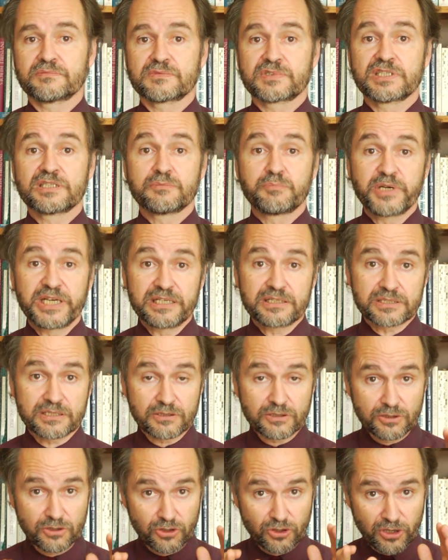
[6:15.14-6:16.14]
And the patient
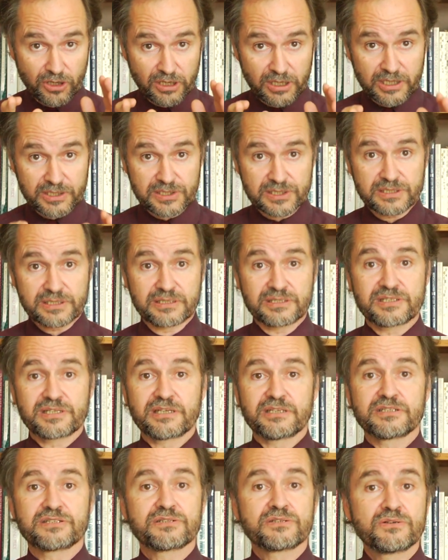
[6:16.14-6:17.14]
looks and
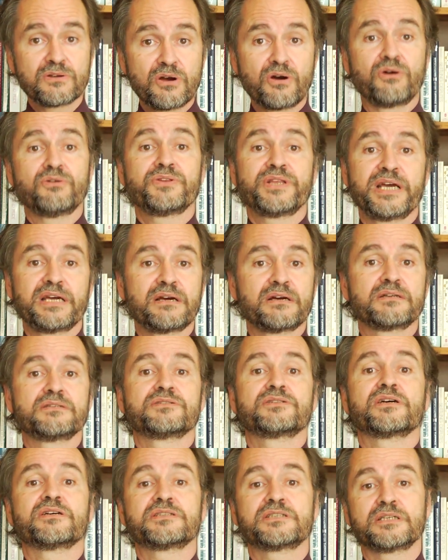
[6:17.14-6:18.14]
says, no, they aren't
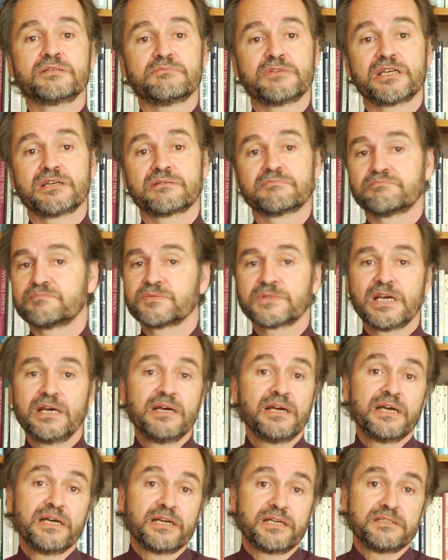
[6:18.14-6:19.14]
judging me.
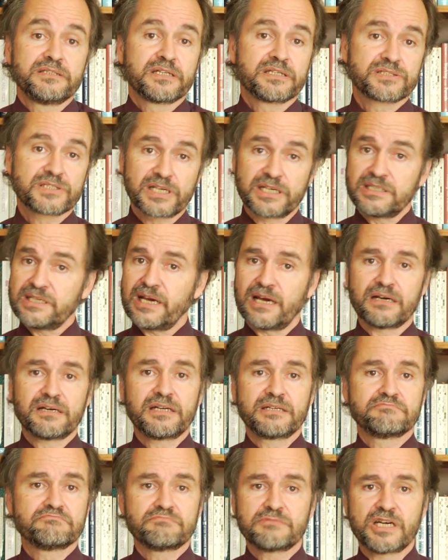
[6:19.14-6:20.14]
And you could say, yeah,
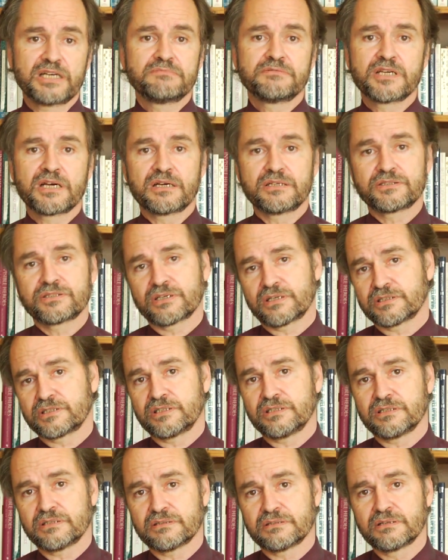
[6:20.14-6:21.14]
I'm not judging
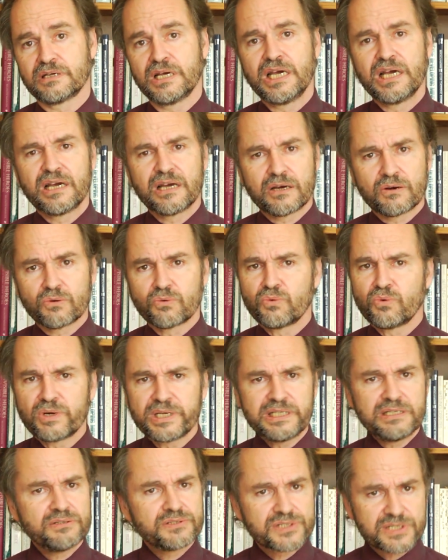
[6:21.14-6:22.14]
you. What do
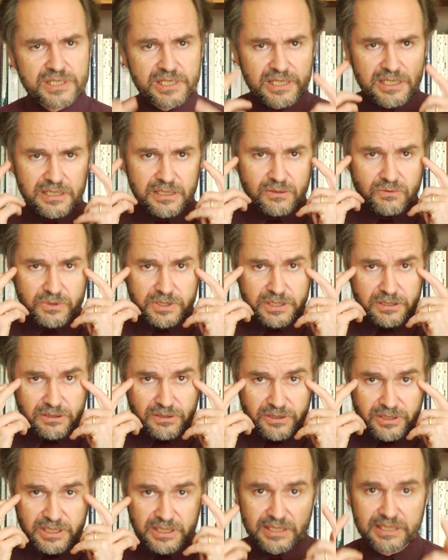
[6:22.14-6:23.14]
you see when you
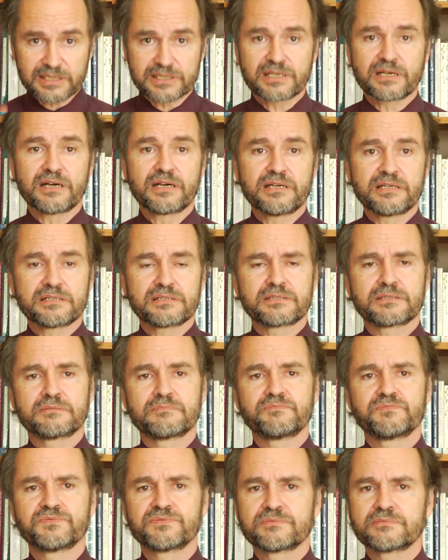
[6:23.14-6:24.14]
look in these eyes?
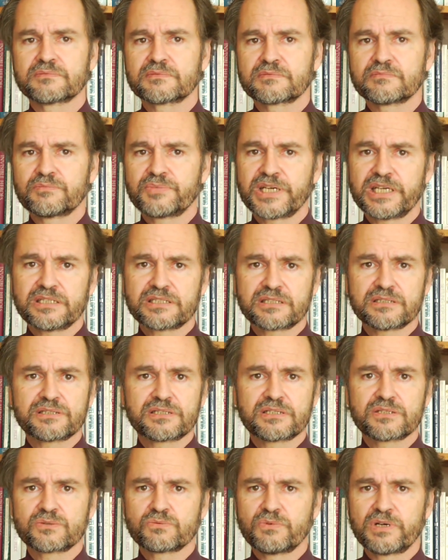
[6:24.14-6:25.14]
The patient
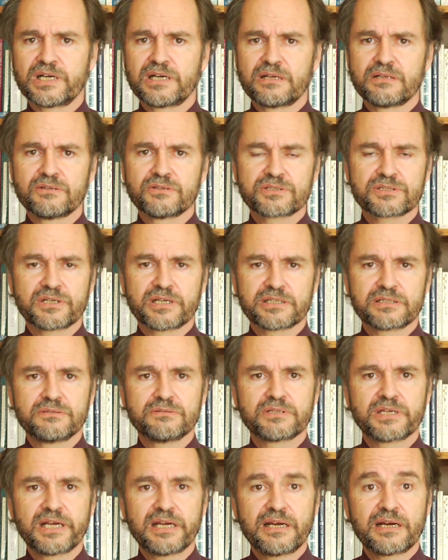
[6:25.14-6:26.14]
says, well, it looks like you
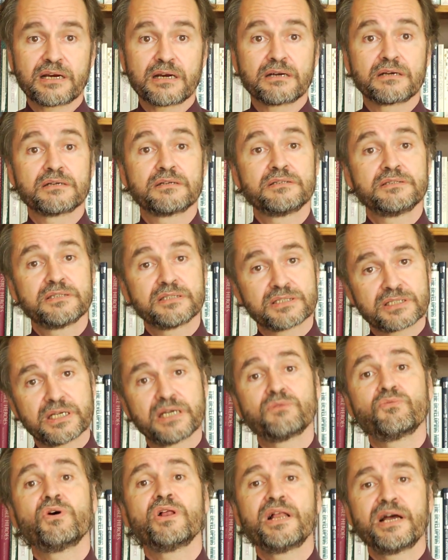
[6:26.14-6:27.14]
care. And you can say,
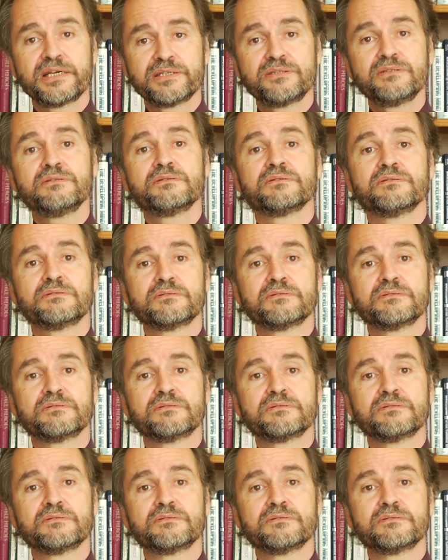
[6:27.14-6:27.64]
well, I do.